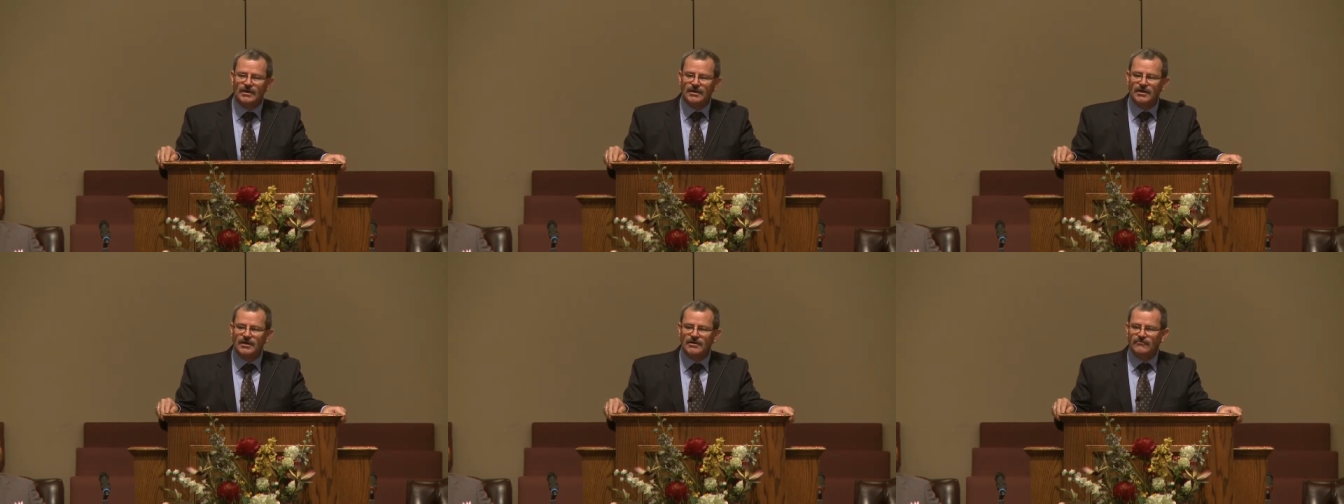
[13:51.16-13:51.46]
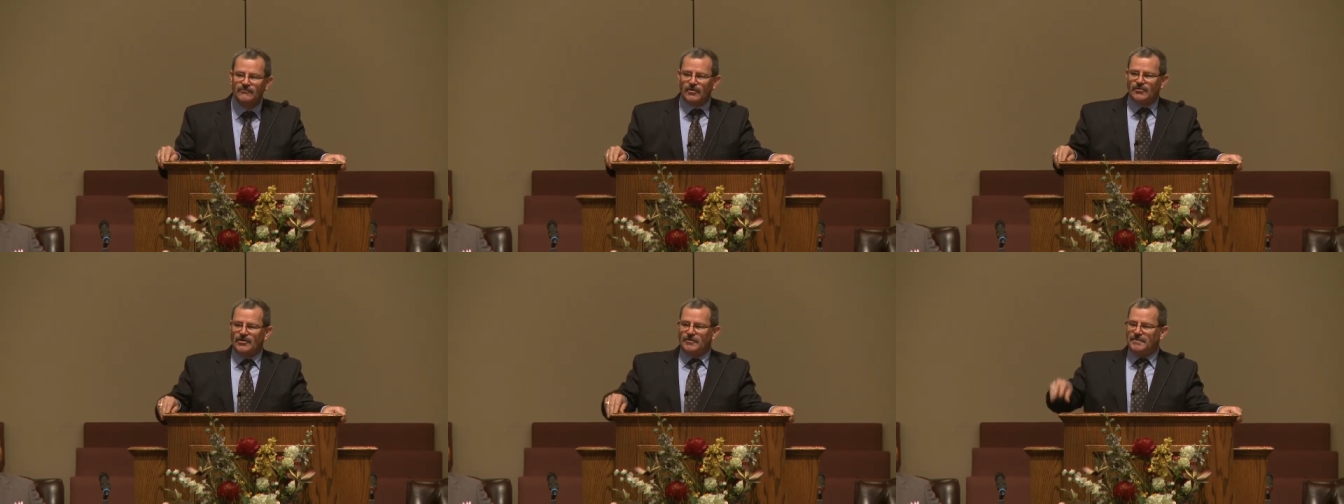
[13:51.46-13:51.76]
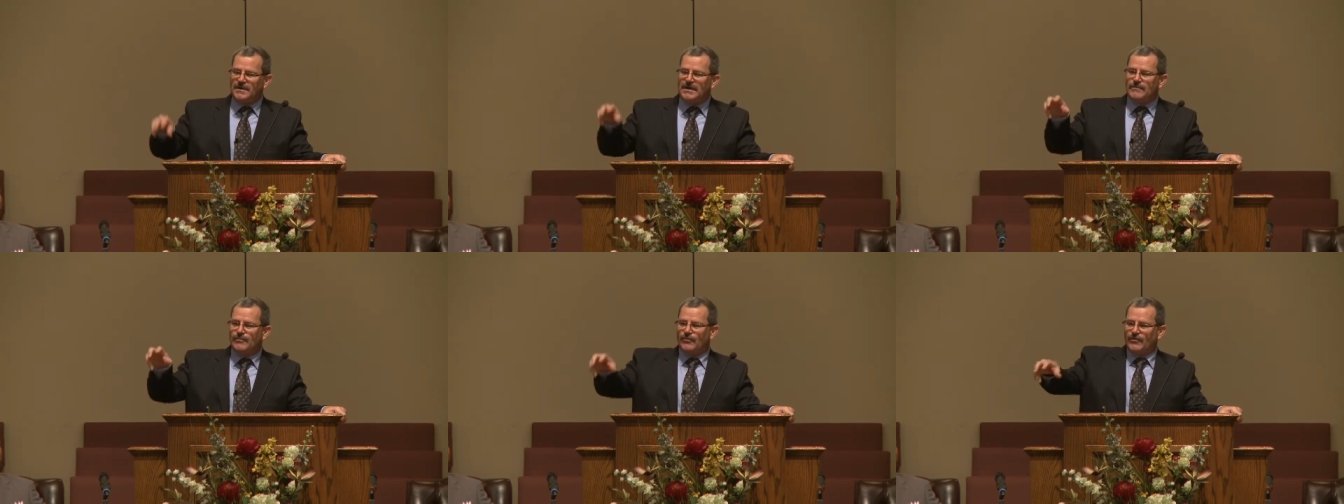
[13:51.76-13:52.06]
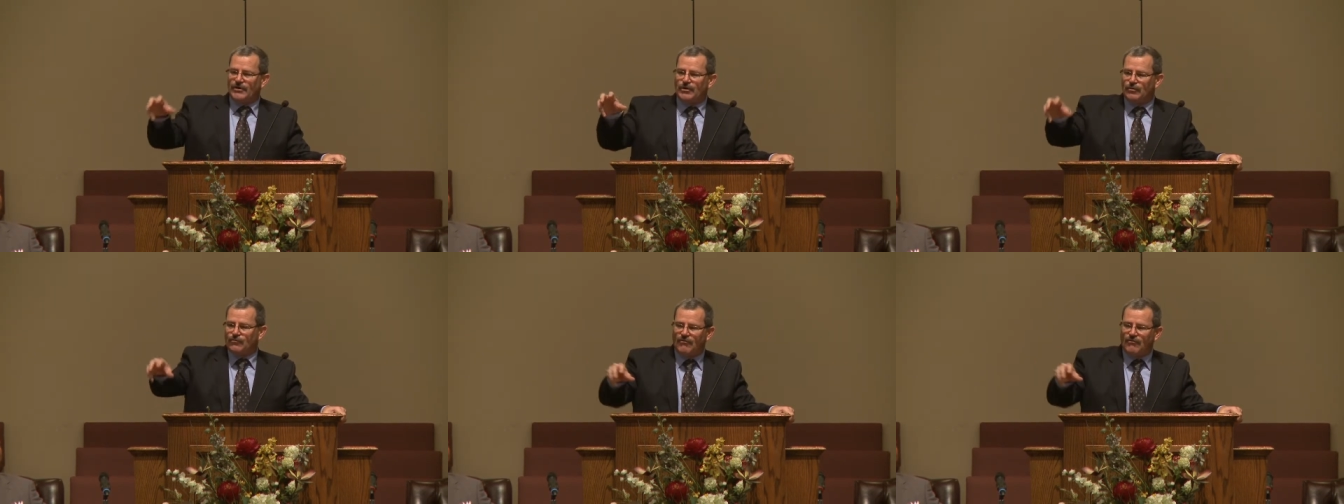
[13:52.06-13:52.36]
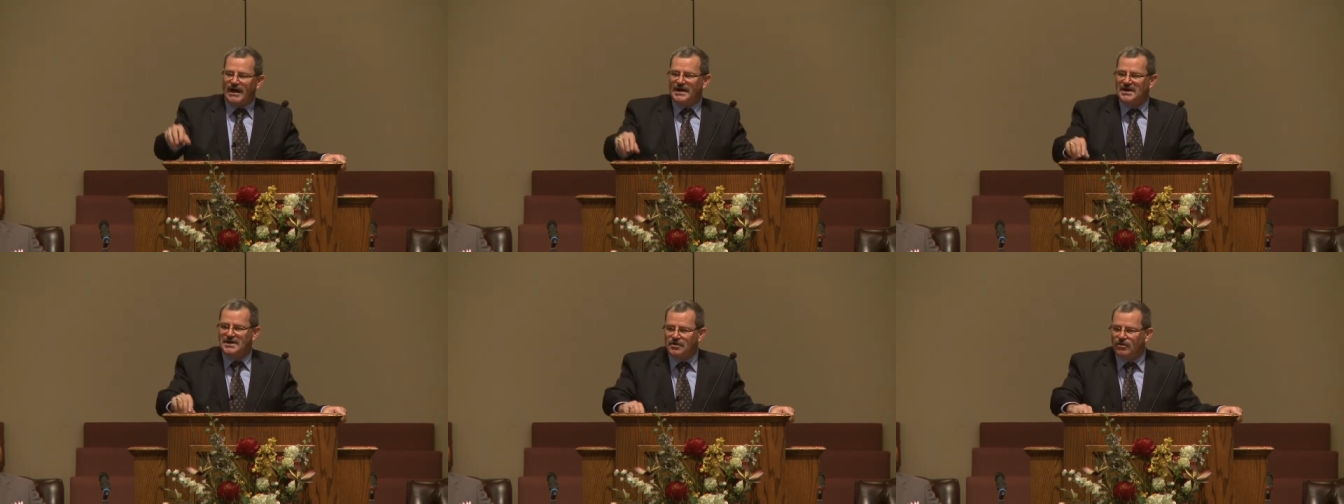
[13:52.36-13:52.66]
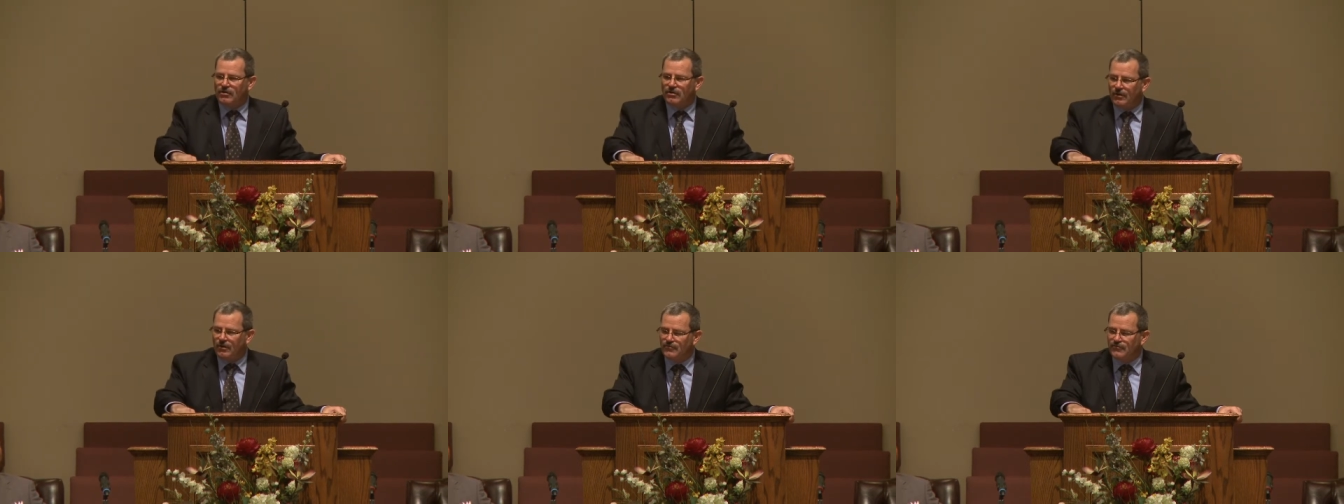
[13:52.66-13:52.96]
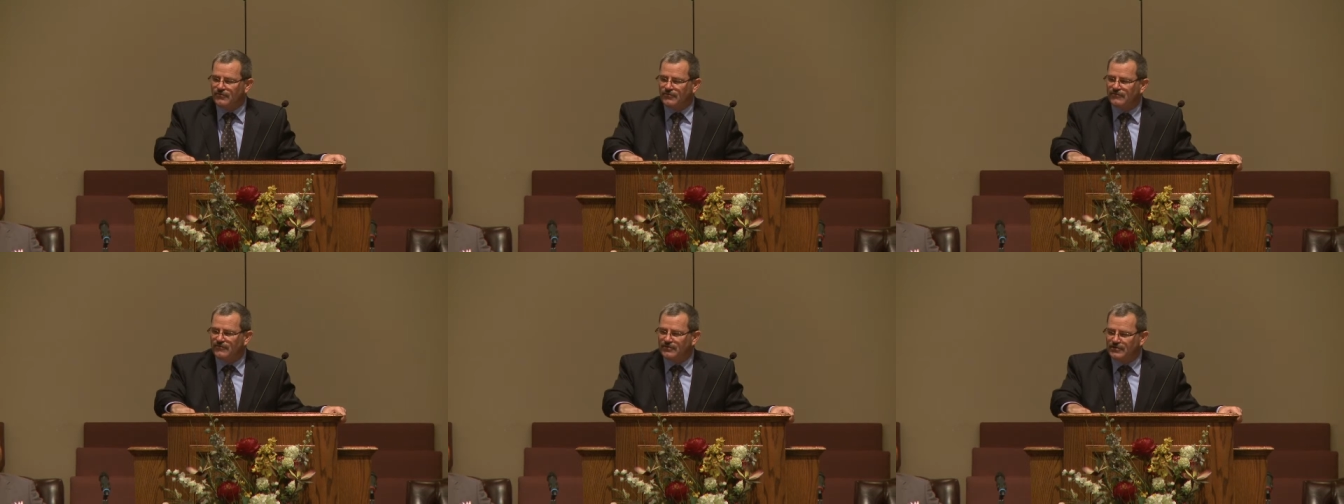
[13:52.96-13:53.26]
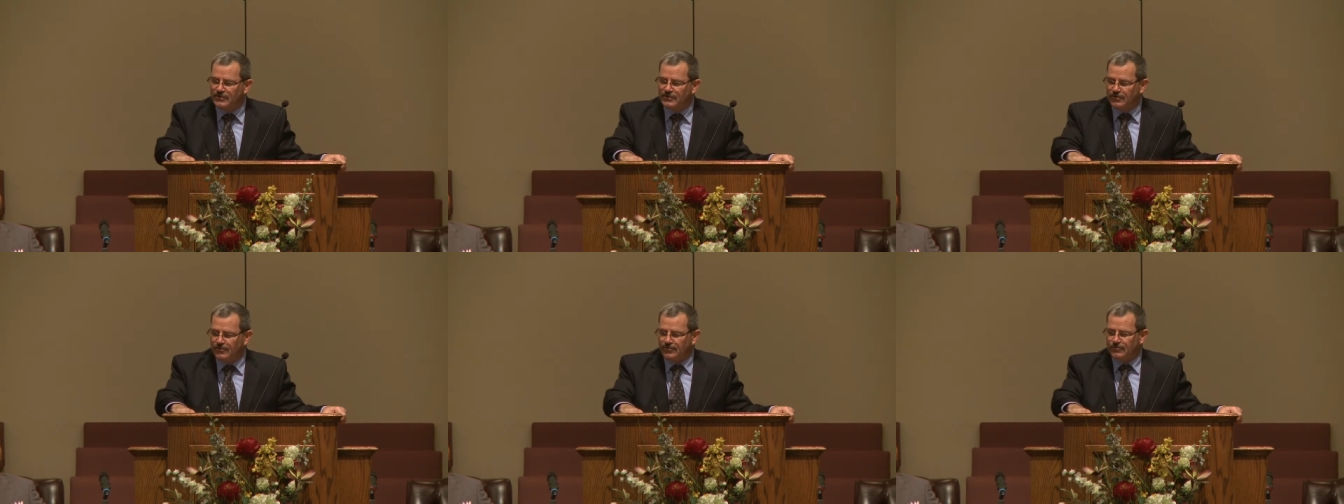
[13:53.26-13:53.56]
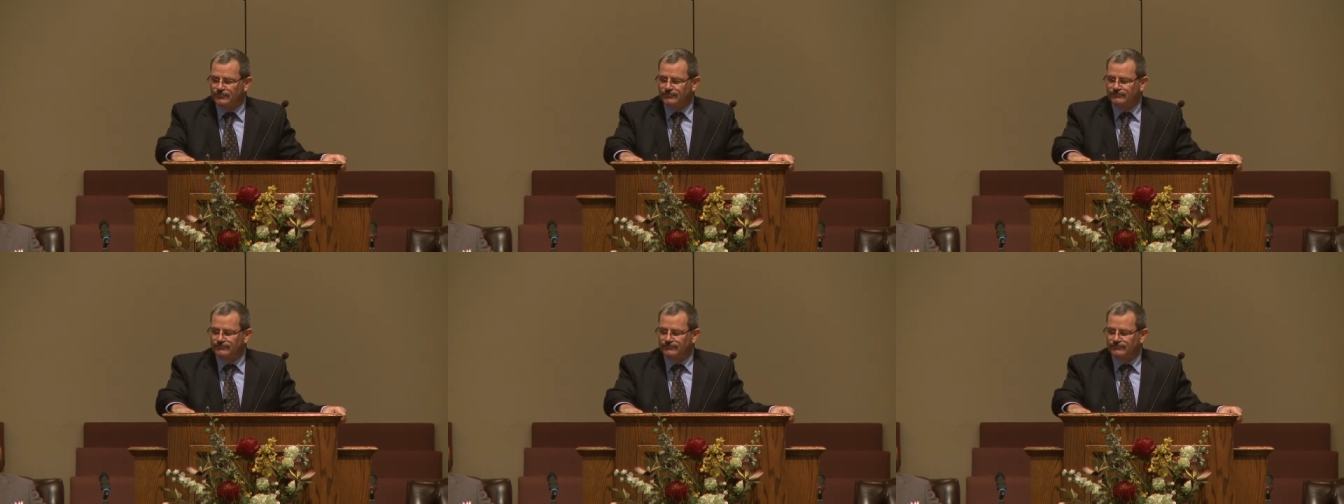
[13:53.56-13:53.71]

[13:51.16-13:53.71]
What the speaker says: for the people that are right here closest to you,